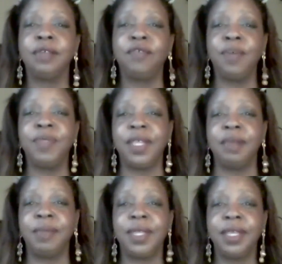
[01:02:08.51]
from
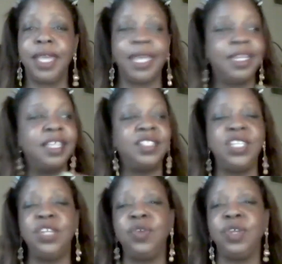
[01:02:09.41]
them and
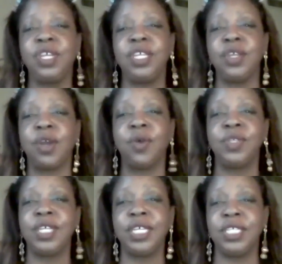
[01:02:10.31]
continue to,
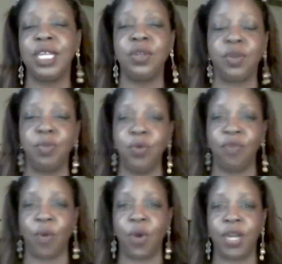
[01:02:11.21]
to continue to
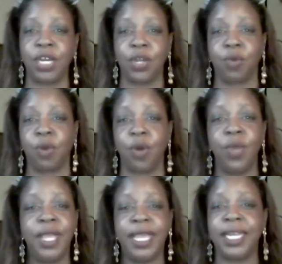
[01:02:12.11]
move on and to
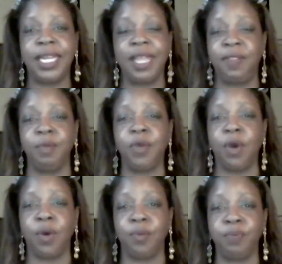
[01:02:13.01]
grow and to let them
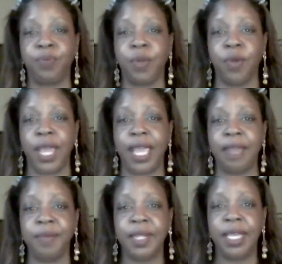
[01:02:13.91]
go.
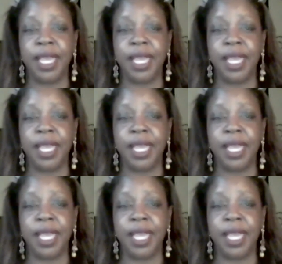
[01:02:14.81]
Okay.